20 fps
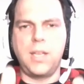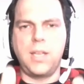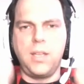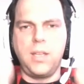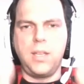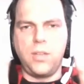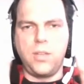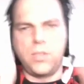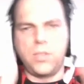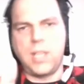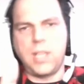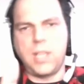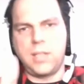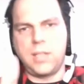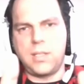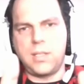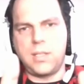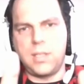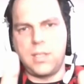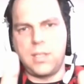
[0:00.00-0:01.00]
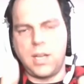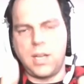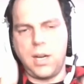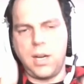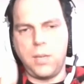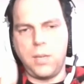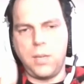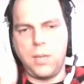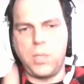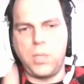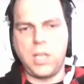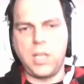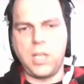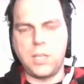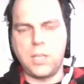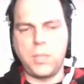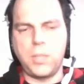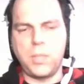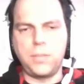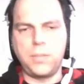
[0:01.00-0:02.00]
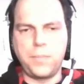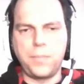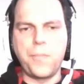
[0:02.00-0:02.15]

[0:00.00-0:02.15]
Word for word: the result is entirely predictable.